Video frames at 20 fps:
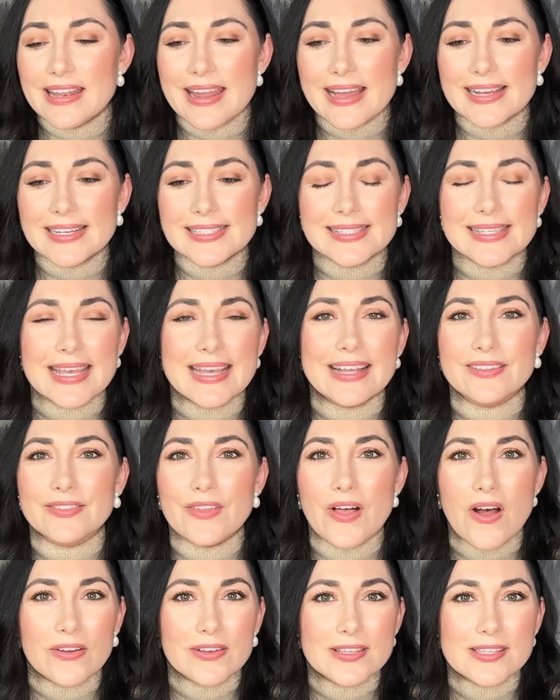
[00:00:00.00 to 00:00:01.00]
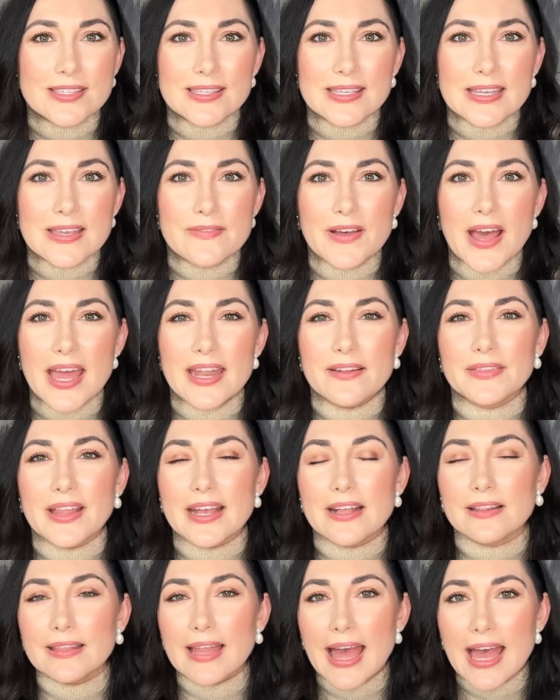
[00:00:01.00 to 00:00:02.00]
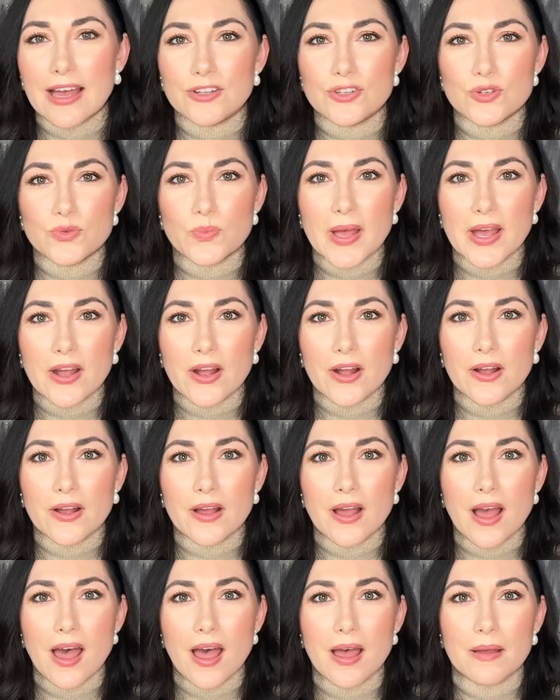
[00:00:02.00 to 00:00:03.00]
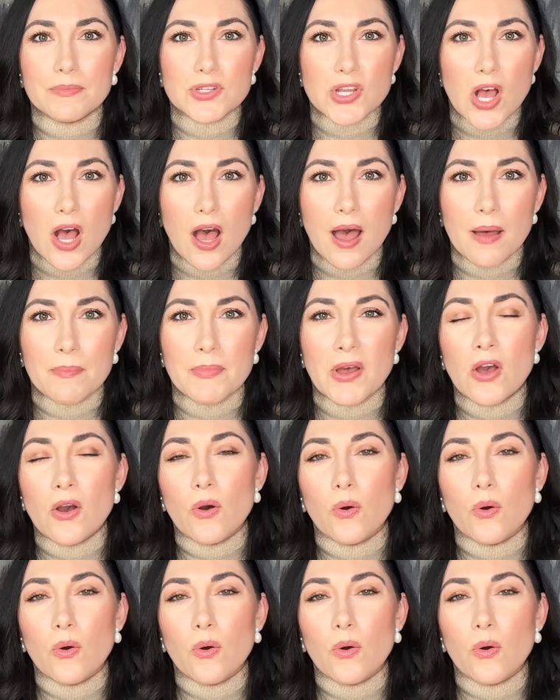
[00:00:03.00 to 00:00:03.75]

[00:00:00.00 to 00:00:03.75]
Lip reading: nice like long sleeve kind of like loungewear top,